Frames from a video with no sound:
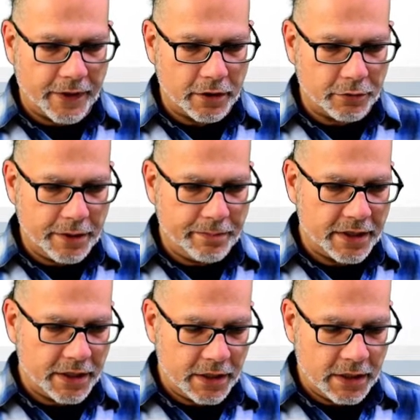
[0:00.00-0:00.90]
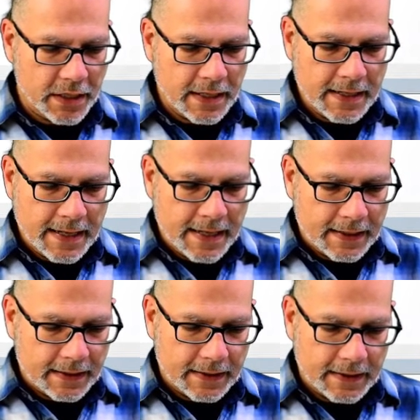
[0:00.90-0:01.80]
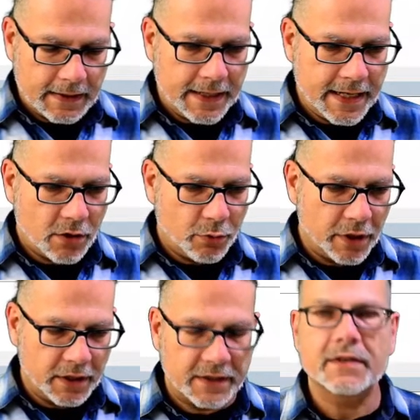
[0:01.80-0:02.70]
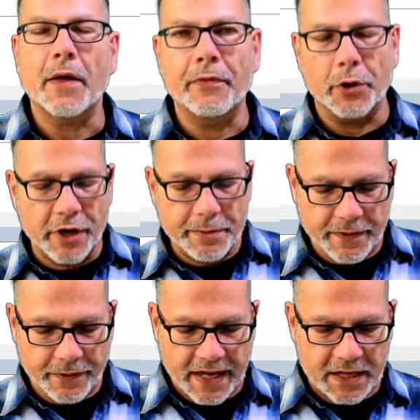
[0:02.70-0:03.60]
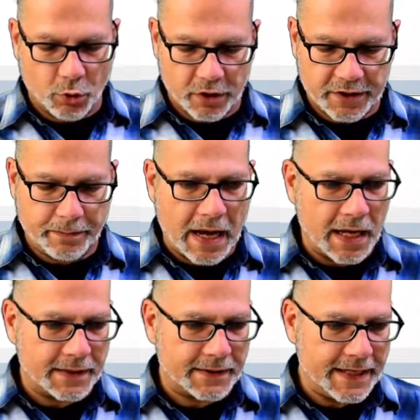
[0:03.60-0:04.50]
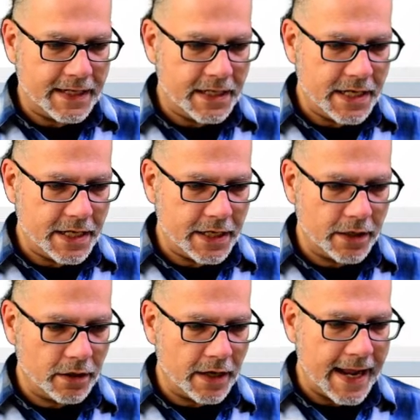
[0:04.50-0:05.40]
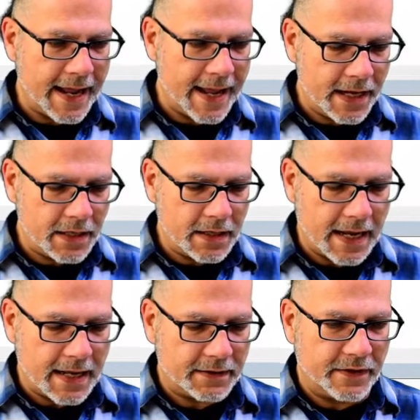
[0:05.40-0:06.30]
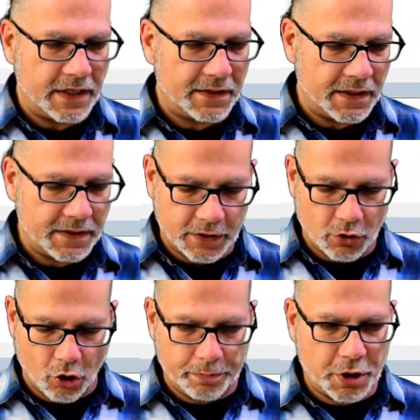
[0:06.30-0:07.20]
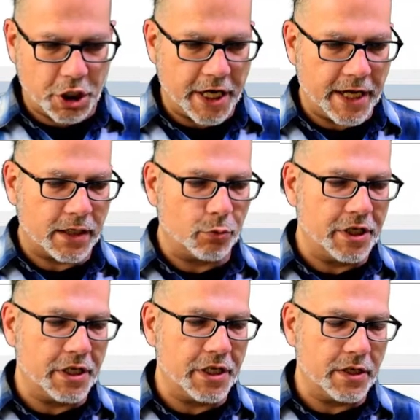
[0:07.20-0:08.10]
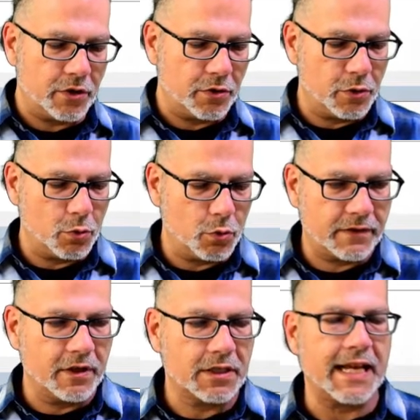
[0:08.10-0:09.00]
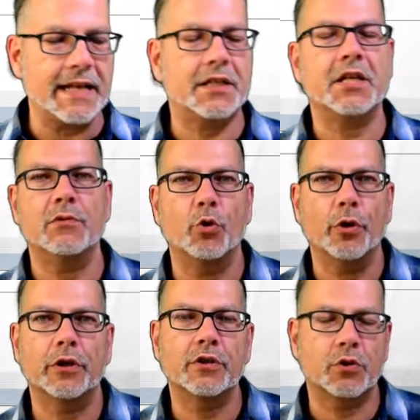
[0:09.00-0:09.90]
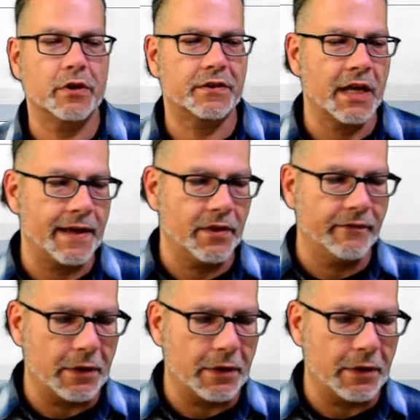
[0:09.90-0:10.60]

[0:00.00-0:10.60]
the ribbon equals the ribbon that was passed in here, and as this is an object, we need to use the set keyword to assign the